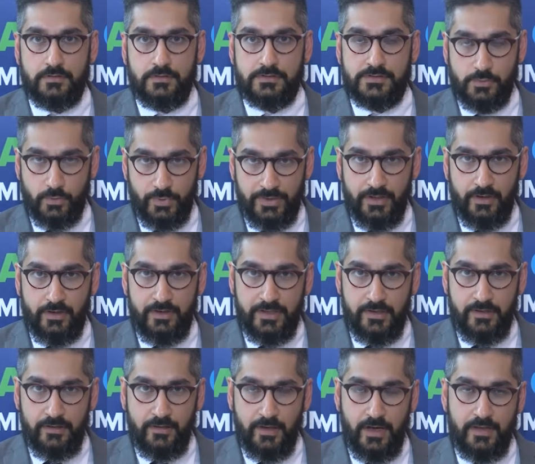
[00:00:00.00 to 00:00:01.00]
So we are
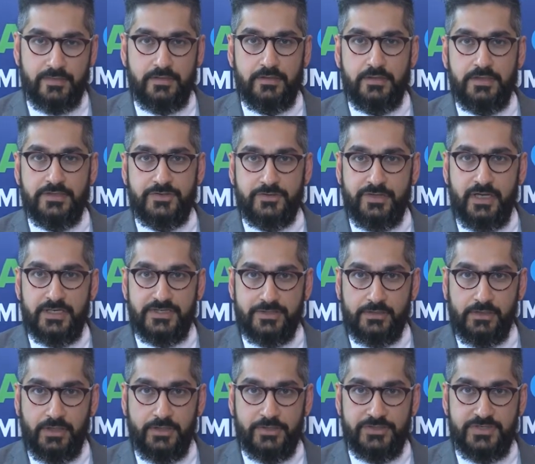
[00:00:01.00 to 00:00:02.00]
here at the
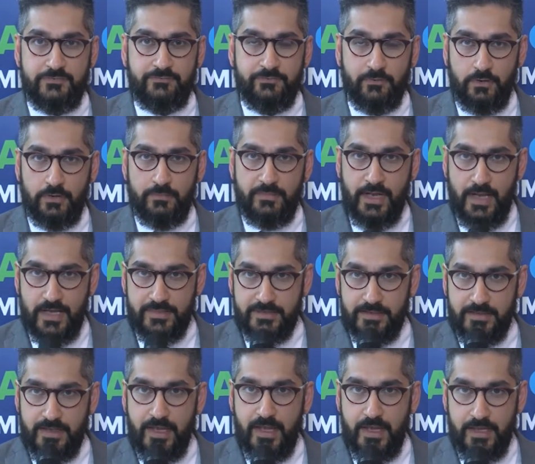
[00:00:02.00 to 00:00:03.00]
International Energy Forum at
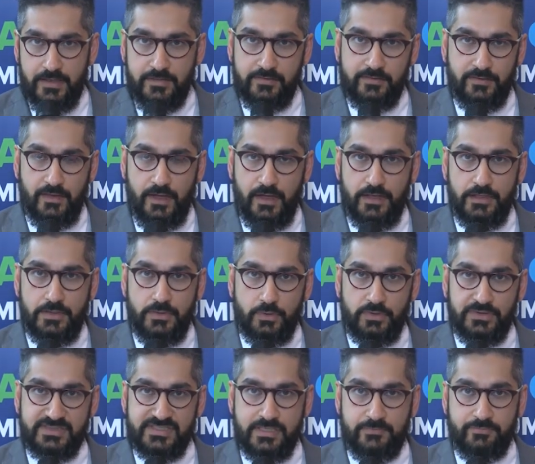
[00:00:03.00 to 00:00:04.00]
the 8th
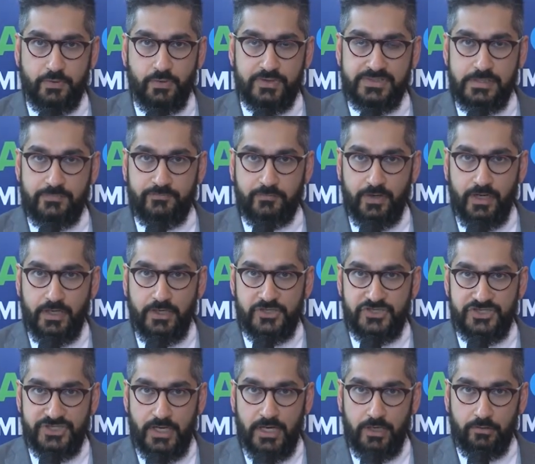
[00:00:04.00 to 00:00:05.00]
Annual Symposium for
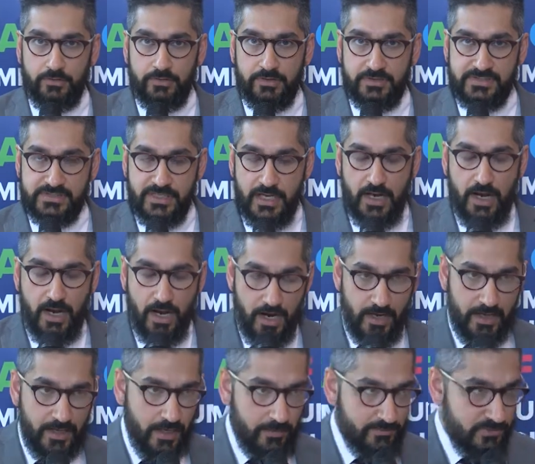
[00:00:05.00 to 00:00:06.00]
Energy Outlooks.
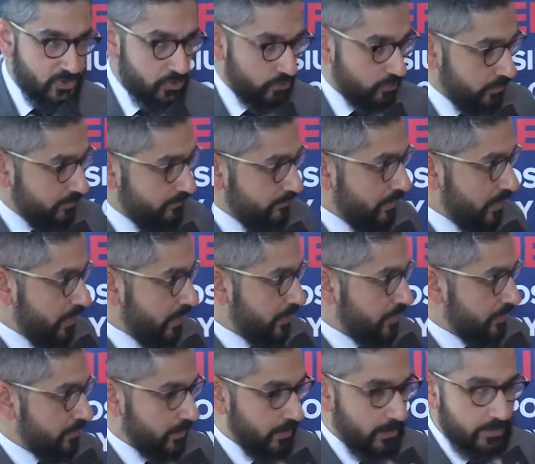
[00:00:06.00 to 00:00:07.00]
I am joined
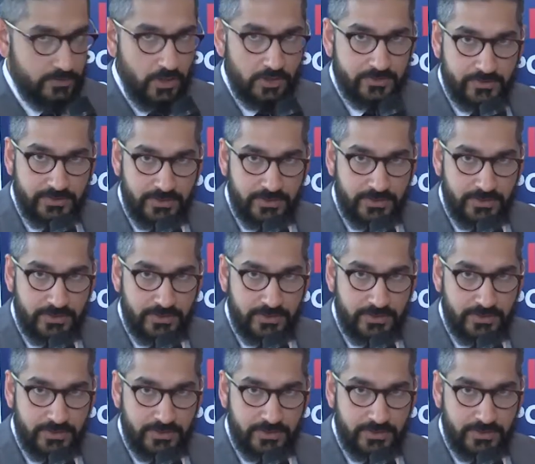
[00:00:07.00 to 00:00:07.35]
by Dr.